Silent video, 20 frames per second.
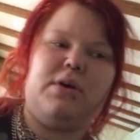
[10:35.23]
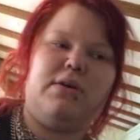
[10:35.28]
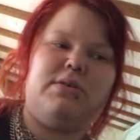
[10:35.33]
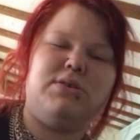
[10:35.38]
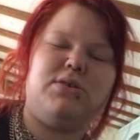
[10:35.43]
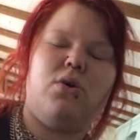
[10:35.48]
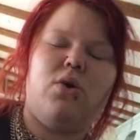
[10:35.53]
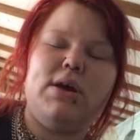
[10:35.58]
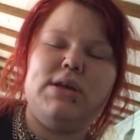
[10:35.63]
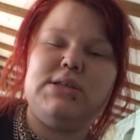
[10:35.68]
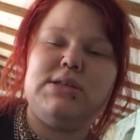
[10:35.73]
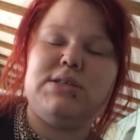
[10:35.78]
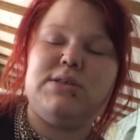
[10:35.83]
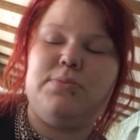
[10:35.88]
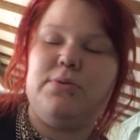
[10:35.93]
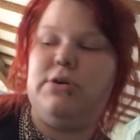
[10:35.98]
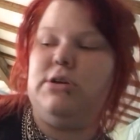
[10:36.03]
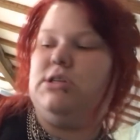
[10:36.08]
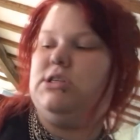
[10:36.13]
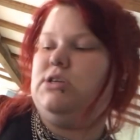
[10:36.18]
I was quite
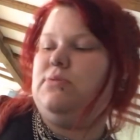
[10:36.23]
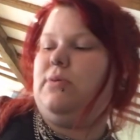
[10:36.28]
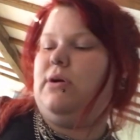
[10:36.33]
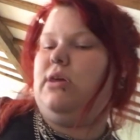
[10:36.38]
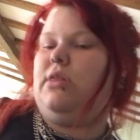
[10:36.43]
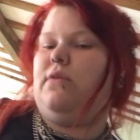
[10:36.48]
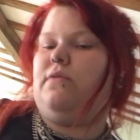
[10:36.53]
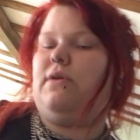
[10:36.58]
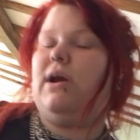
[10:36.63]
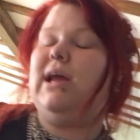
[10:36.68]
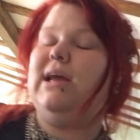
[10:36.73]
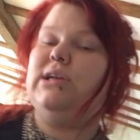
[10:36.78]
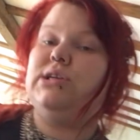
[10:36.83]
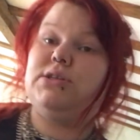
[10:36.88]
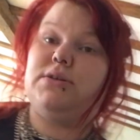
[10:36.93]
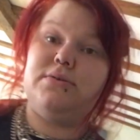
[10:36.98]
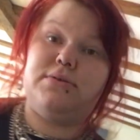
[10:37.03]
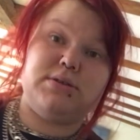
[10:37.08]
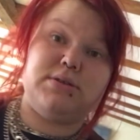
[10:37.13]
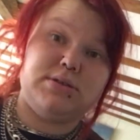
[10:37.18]
disappointed by the
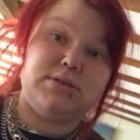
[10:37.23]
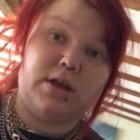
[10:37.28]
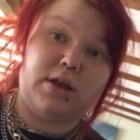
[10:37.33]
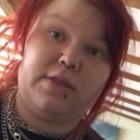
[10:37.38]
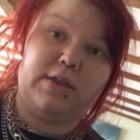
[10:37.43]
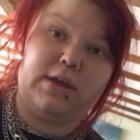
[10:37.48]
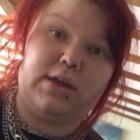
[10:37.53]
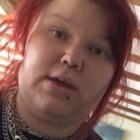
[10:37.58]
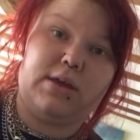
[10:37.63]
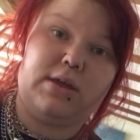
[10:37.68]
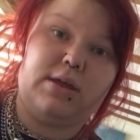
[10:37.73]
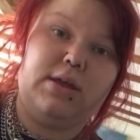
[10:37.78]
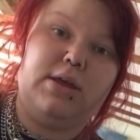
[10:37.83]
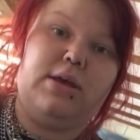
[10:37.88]
range. There was just nothing